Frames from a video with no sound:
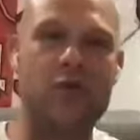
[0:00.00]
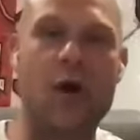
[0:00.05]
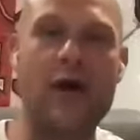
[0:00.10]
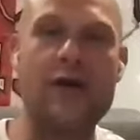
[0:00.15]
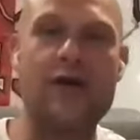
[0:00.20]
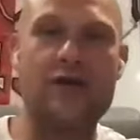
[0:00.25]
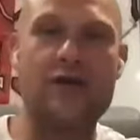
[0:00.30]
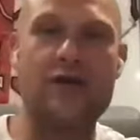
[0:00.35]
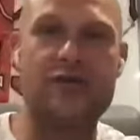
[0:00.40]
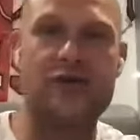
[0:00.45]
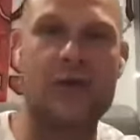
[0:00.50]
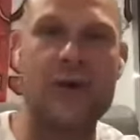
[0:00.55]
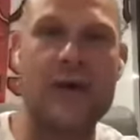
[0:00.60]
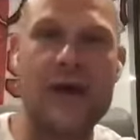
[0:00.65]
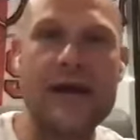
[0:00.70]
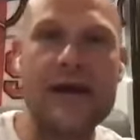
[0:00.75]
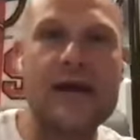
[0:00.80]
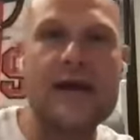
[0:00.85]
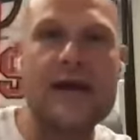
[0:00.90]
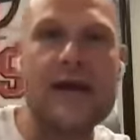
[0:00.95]
what you're
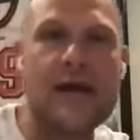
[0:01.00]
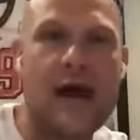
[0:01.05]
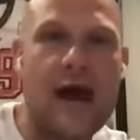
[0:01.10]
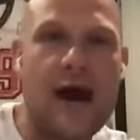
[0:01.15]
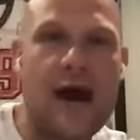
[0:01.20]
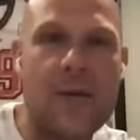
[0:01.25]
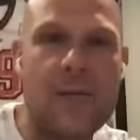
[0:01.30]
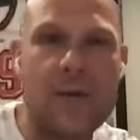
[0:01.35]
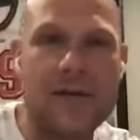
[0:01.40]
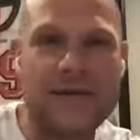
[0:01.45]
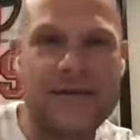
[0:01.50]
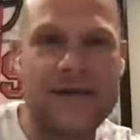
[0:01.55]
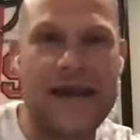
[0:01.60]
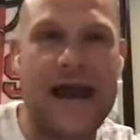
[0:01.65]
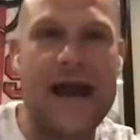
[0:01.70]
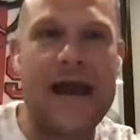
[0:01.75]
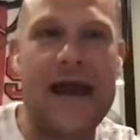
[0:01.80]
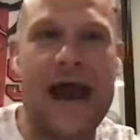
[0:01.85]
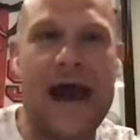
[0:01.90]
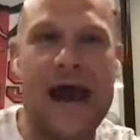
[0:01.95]
doing. Uh, but
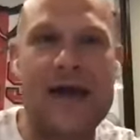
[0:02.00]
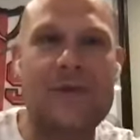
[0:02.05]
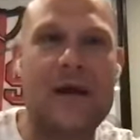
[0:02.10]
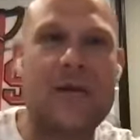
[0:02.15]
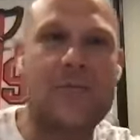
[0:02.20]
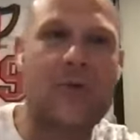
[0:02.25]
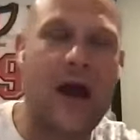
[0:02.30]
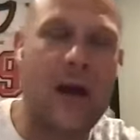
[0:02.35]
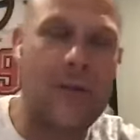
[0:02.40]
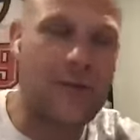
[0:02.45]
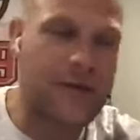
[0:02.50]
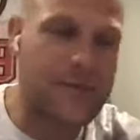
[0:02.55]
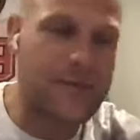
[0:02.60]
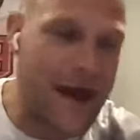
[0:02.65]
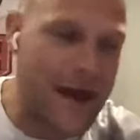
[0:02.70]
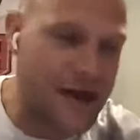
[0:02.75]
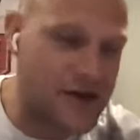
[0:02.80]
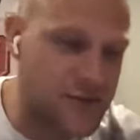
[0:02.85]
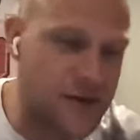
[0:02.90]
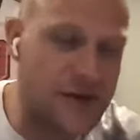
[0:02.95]
today I have my property
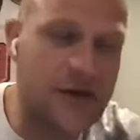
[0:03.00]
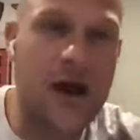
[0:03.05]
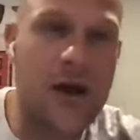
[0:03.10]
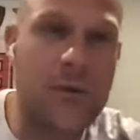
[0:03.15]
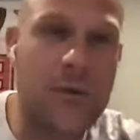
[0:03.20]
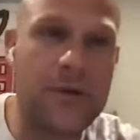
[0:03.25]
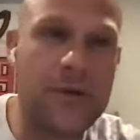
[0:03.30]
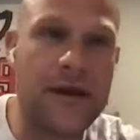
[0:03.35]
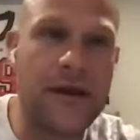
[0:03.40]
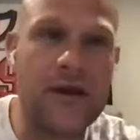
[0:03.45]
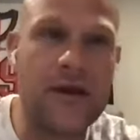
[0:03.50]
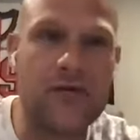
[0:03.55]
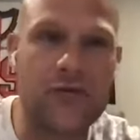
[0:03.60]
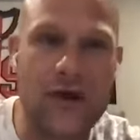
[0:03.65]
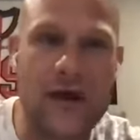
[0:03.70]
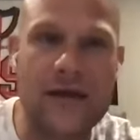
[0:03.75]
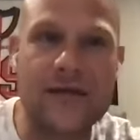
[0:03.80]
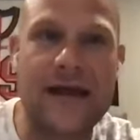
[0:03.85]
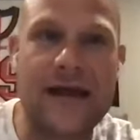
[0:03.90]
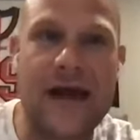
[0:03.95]
management company
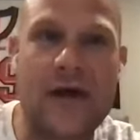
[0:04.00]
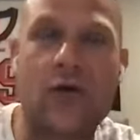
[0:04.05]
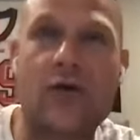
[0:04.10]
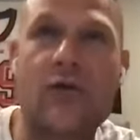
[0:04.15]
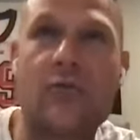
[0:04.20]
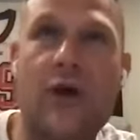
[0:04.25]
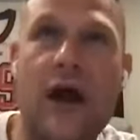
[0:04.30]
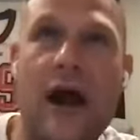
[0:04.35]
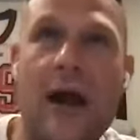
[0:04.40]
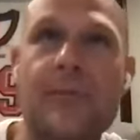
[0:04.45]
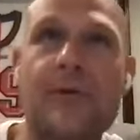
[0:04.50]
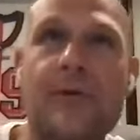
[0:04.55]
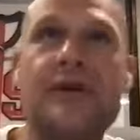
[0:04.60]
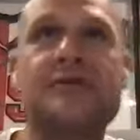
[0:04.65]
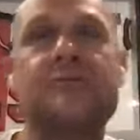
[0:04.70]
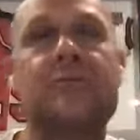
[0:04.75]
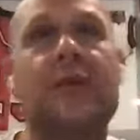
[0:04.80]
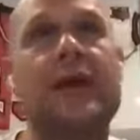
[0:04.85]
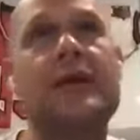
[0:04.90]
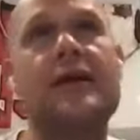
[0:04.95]
rent out all the properties.
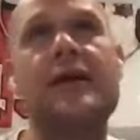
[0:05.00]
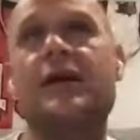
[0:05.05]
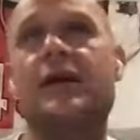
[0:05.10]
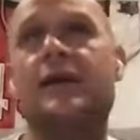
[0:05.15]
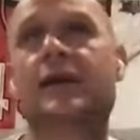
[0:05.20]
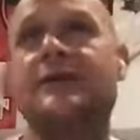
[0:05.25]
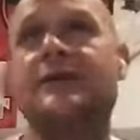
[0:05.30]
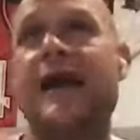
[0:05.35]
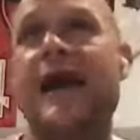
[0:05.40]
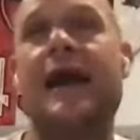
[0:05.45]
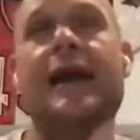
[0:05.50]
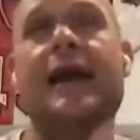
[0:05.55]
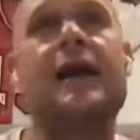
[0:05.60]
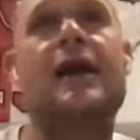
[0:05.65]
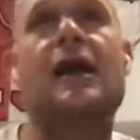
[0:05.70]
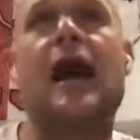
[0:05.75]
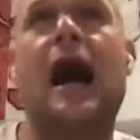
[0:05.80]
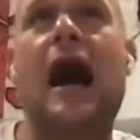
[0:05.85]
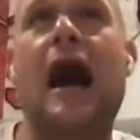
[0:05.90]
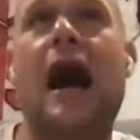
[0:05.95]
But Dan,
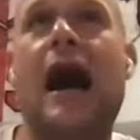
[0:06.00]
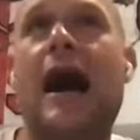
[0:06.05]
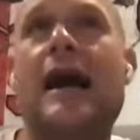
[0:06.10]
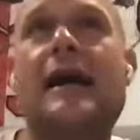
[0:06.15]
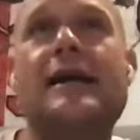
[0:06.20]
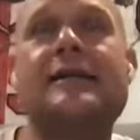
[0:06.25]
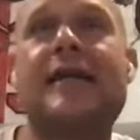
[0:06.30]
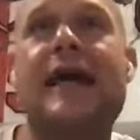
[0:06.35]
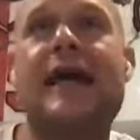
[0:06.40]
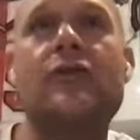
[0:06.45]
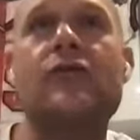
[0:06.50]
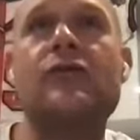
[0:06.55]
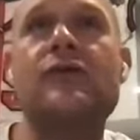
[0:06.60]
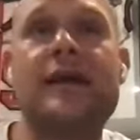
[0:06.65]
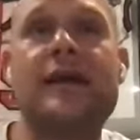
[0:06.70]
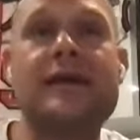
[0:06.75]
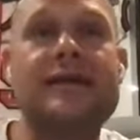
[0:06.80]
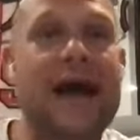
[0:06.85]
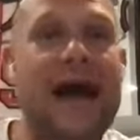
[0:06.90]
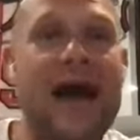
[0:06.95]
uh, they don't
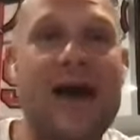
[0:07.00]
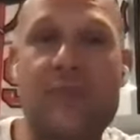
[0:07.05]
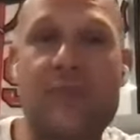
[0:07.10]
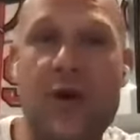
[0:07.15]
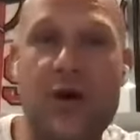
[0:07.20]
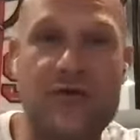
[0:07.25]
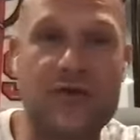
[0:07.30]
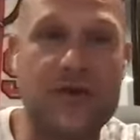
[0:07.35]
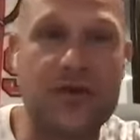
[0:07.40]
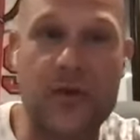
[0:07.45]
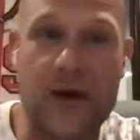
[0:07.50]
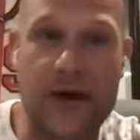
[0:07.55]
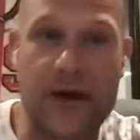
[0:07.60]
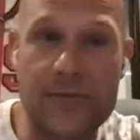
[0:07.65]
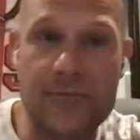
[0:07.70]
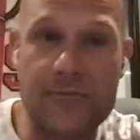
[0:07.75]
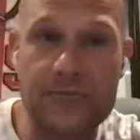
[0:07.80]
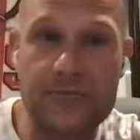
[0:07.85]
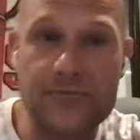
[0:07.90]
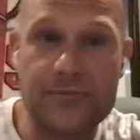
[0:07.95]
need to have perfect
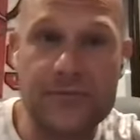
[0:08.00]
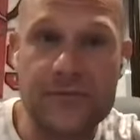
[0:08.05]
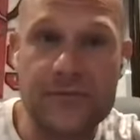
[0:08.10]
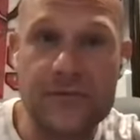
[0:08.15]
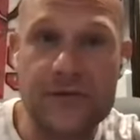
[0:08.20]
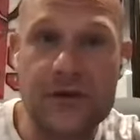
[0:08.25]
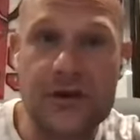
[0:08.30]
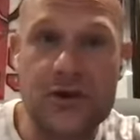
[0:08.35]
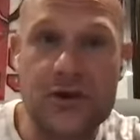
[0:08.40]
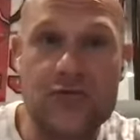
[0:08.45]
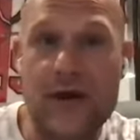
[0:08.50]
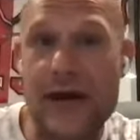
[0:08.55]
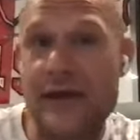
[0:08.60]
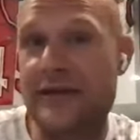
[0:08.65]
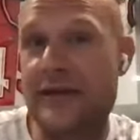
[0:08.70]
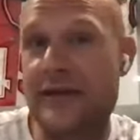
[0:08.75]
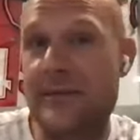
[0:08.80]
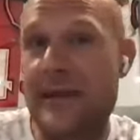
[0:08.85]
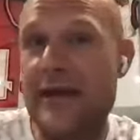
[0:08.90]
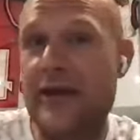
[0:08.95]
credit, right?
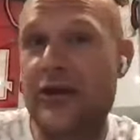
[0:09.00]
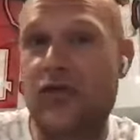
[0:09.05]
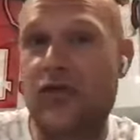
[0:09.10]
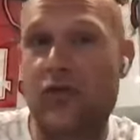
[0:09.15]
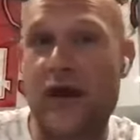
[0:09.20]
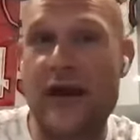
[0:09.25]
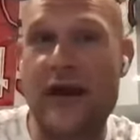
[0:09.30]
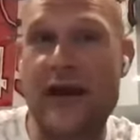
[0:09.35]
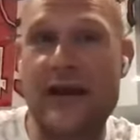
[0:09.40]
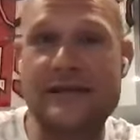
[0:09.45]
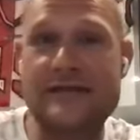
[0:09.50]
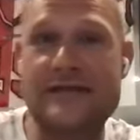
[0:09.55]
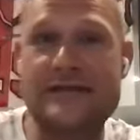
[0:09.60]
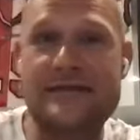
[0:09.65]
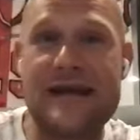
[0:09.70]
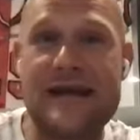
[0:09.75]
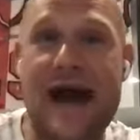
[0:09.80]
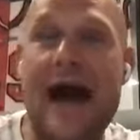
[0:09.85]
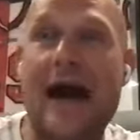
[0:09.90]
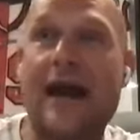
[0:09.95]
To me, credit is
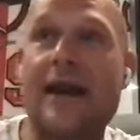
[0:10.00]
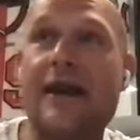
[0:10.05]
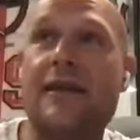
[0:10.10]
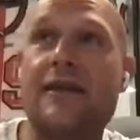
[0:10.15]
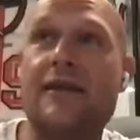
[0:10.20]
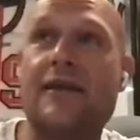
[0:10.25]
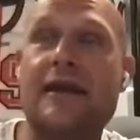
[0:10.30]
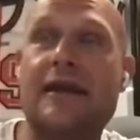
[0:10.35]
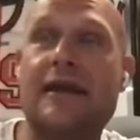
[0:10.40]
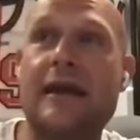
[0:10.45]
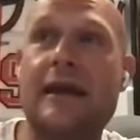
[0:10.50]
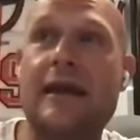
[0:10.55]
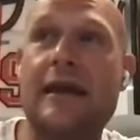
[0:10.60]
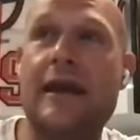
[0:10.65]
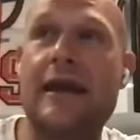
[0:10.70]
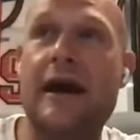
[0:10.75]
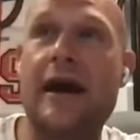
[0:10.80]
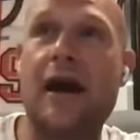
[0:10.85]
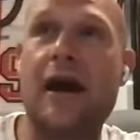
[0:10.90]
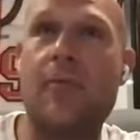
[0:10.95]
not
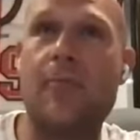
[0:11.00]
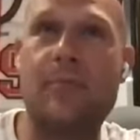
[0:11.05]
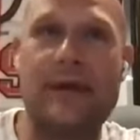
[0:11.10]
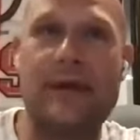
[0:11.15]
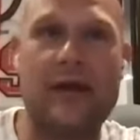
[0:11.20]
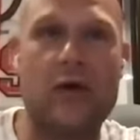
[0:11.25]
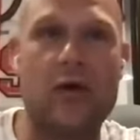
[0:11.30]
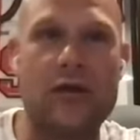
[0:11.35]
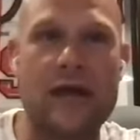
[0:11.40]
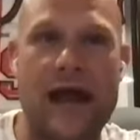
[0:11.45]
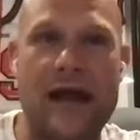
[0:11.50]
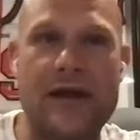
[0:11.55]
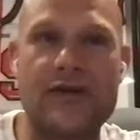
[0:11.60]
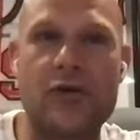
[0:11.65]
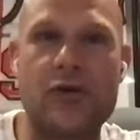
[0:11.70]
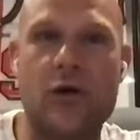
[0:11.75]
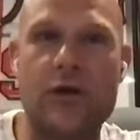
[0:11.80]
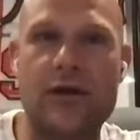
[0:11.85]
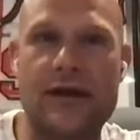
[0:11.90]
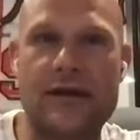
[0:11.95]
the uh, be all end
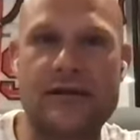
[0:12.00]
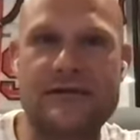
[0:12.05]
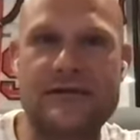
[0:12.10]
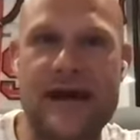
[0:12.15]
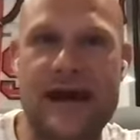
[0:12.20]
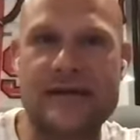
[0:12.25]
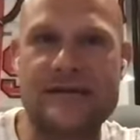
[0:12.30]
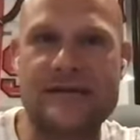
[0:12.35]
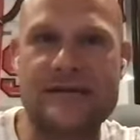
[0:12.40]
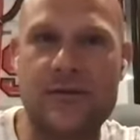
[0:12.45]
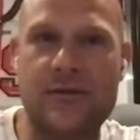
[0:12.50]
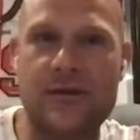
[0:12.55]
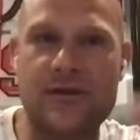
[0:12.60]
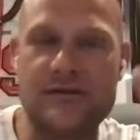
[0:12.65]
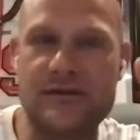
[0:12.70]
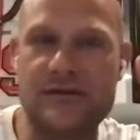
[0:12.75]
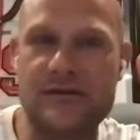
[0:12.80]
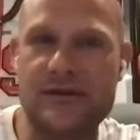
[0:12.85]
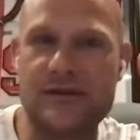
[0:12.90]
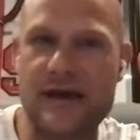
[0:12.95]
all, and it's not
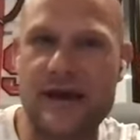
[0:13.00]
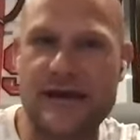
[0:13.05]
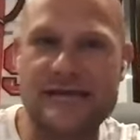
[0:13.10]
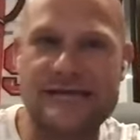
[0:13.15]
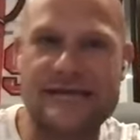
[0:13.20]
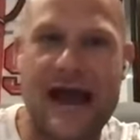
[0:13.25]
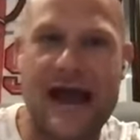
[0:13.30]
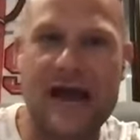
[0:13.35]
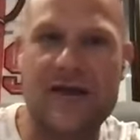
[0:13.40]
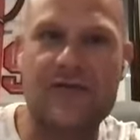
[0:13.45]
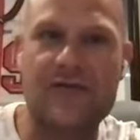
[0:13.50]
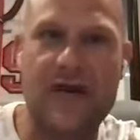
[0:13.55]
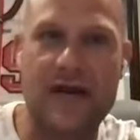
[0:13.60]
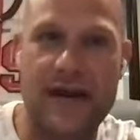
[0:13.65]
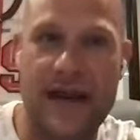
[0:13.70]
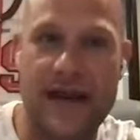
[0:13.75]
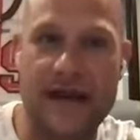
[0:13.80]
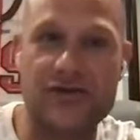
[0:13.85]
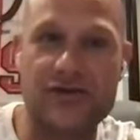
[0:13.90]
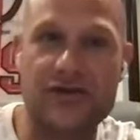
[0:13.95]
someone's exact
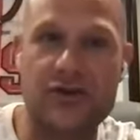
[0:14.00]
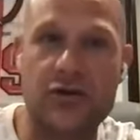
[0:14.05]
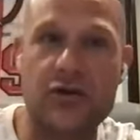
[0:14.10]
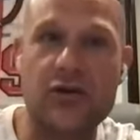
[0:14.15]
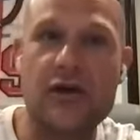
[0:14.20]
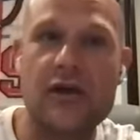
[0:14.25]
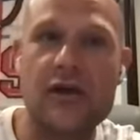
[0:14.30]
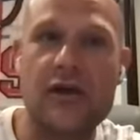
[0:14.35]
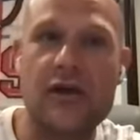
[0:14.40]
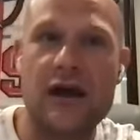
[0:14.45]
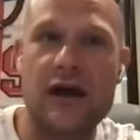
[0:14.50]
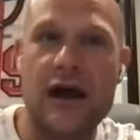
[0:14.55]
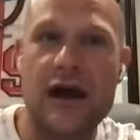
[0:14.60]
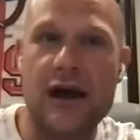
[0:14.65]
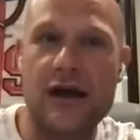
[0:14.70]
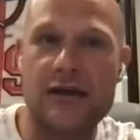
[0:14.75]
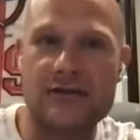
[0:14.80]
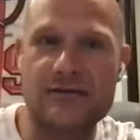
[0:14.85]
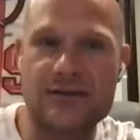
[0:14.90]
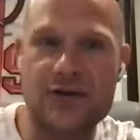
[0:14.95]
financial
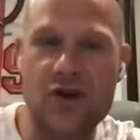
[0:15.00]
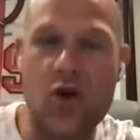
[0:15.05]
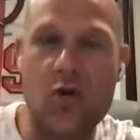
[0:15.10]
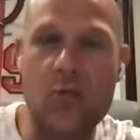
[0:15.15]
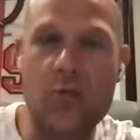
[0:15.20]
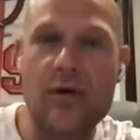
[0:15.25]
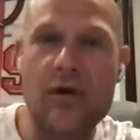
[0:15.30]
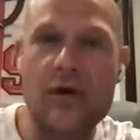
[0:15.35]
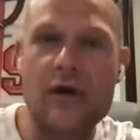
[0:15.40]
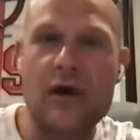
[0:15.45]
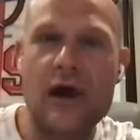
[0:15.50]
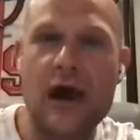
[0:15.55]
uh, scope.